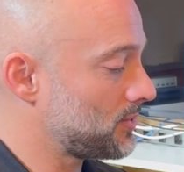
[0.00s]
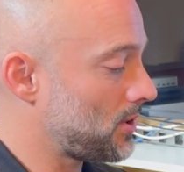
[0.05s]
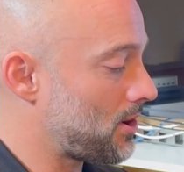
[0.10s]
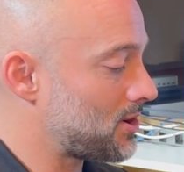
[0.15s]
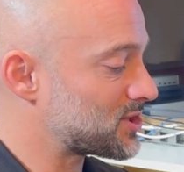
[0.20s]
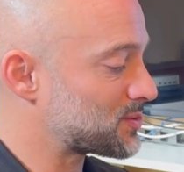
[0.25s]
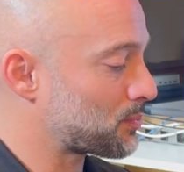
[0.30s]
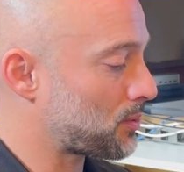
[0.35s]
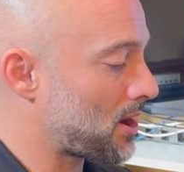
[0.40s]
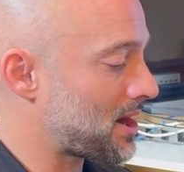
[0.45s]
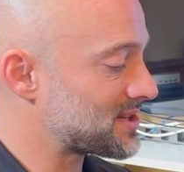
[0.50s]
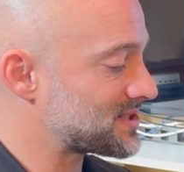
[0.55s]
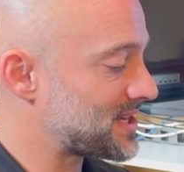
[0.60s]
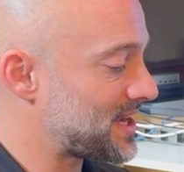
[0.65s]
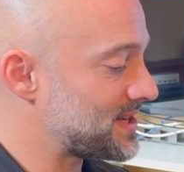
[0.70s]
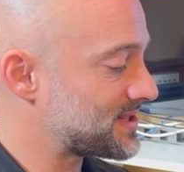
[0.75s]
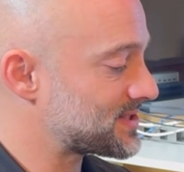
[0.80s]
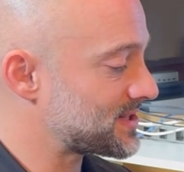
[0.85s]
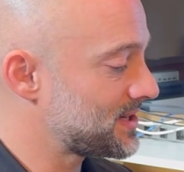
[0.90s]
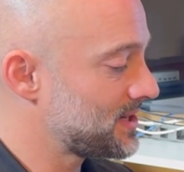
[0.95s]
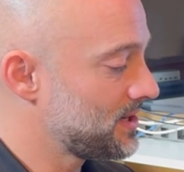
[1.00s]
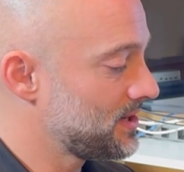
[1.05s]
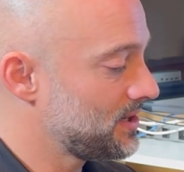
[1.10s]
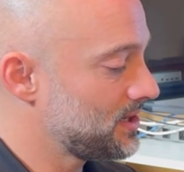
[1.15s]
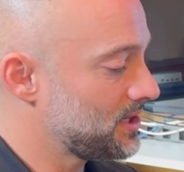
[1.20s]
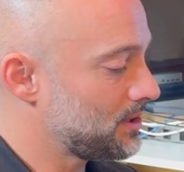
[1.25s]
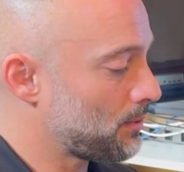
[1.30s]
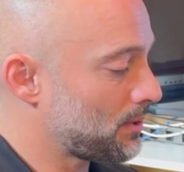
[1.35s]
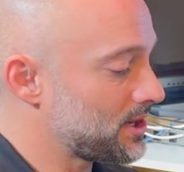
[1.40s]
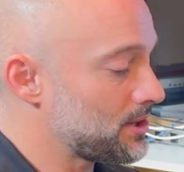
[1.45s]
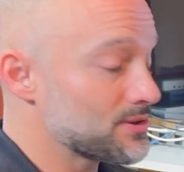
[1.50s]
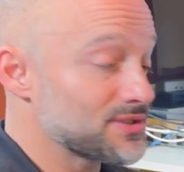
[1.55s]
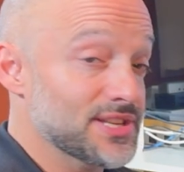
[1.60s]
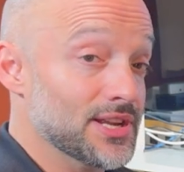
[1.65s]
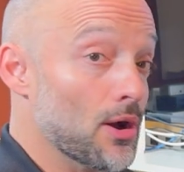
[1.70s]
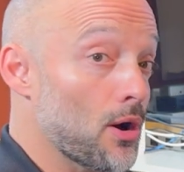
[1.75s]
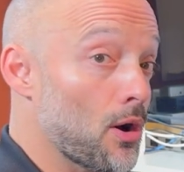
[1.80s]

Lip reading: launch process, you want to use the